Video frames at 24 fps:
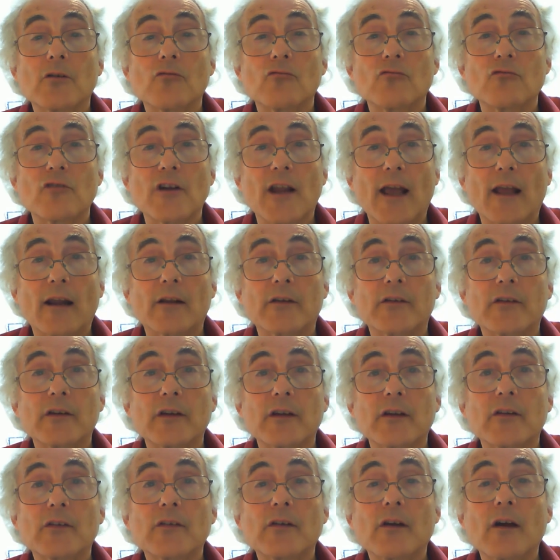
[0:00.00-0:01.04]
Reality
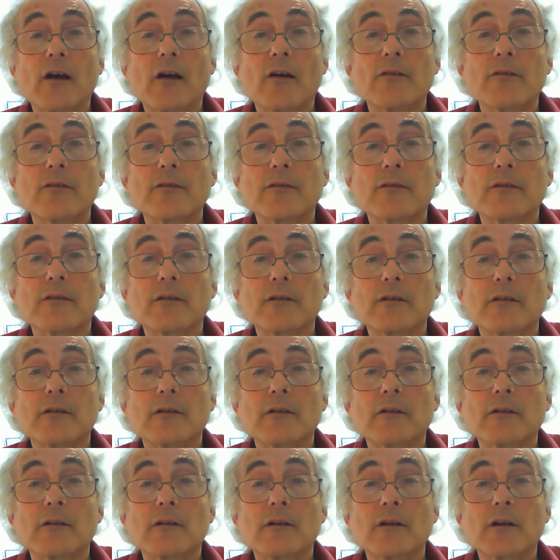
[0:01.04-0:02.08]
is tough.
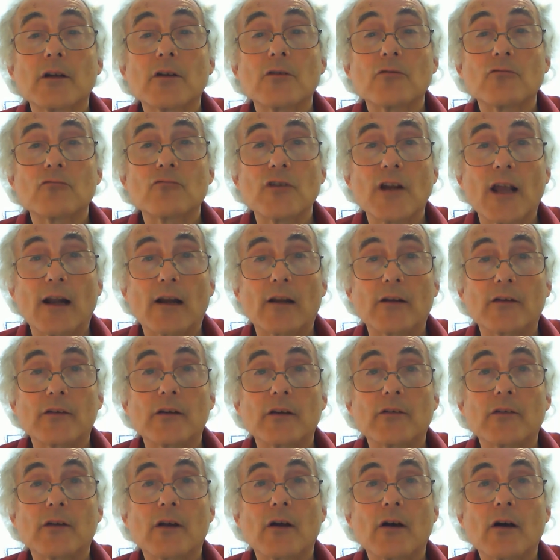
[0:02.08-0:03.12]
Reality
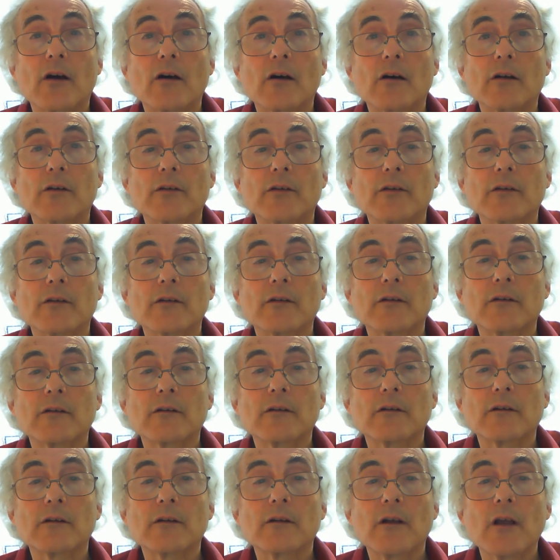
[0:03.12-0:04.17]
is hard.
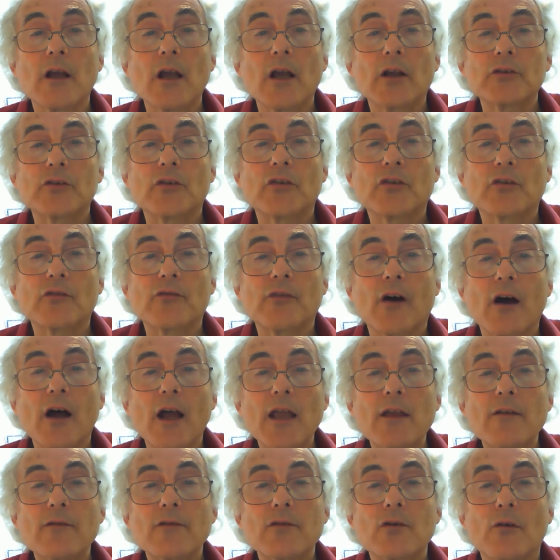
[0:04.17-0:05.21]
To
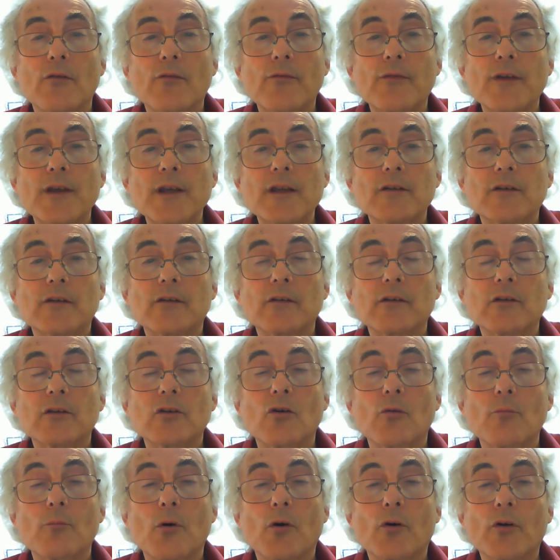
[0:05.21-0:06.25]
survive, your feet,
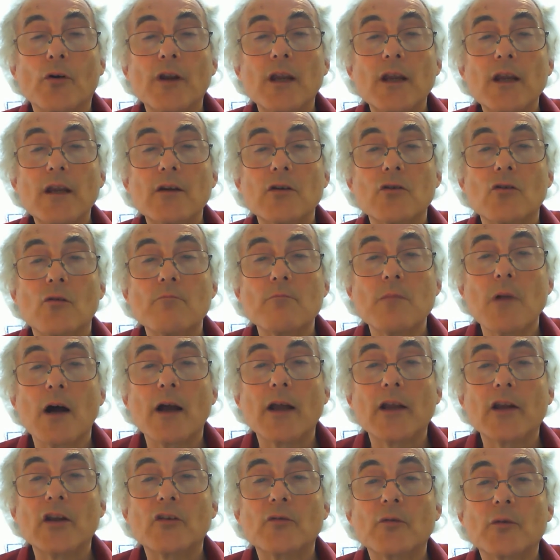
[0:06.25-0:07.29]
your body, your
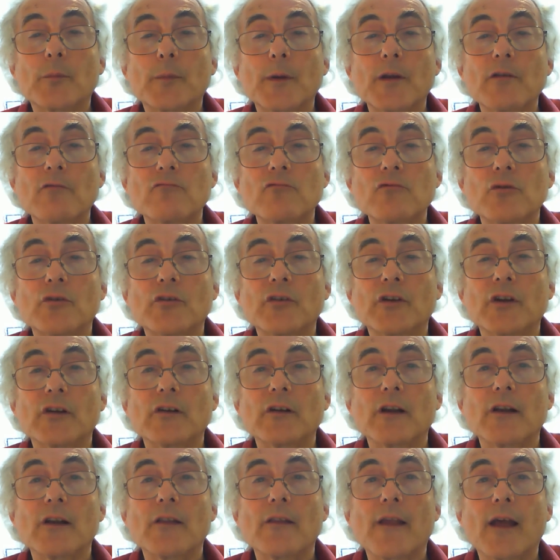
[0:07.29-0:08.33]
mind must be rooted
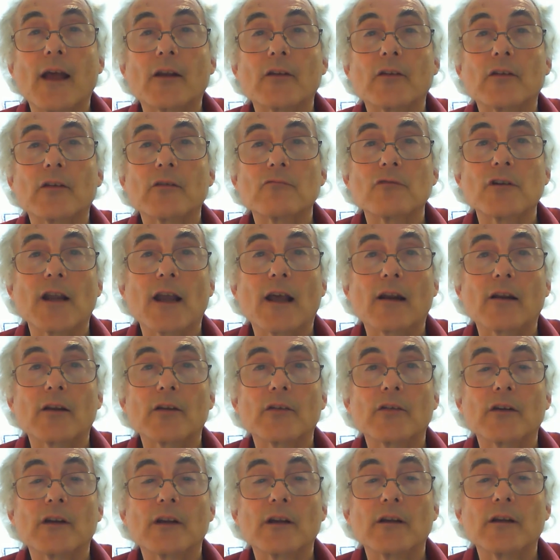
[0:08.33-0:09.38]
in that
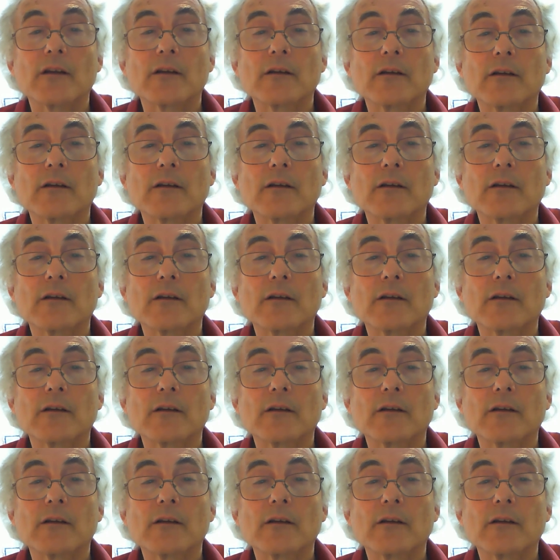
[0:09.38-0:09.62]
reality.